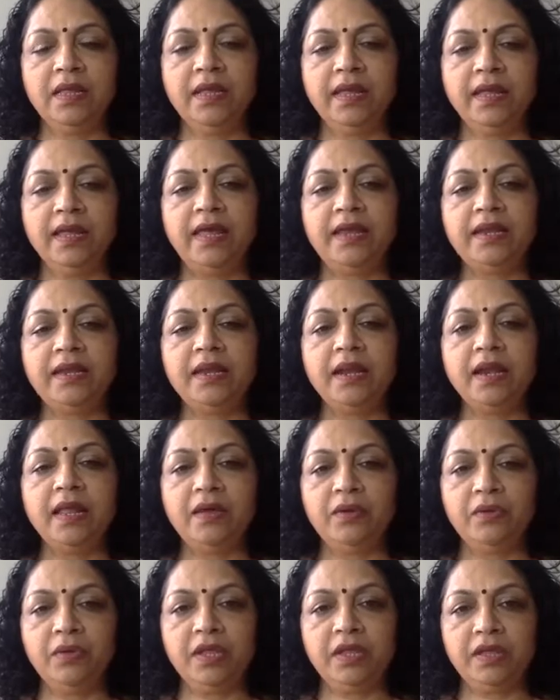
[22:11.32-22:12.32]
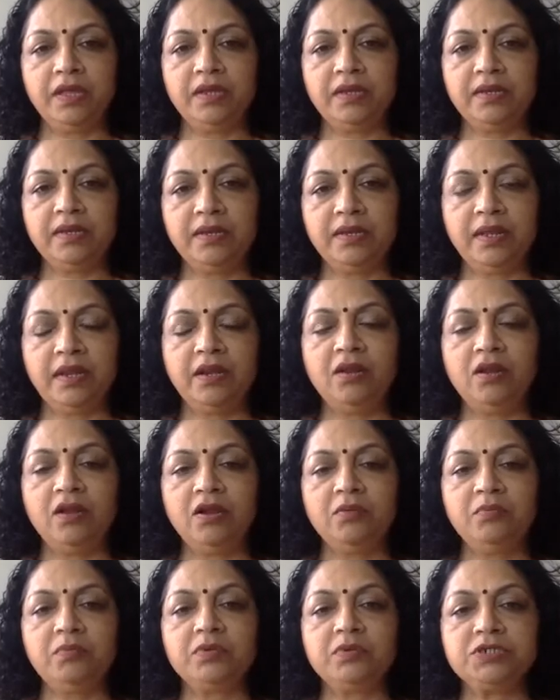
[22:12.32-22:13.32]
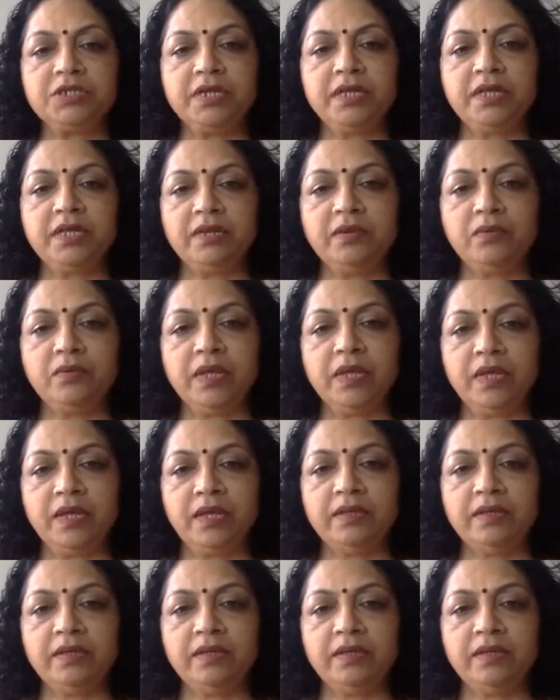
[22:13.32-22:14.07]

and allowing it and not pushing it away.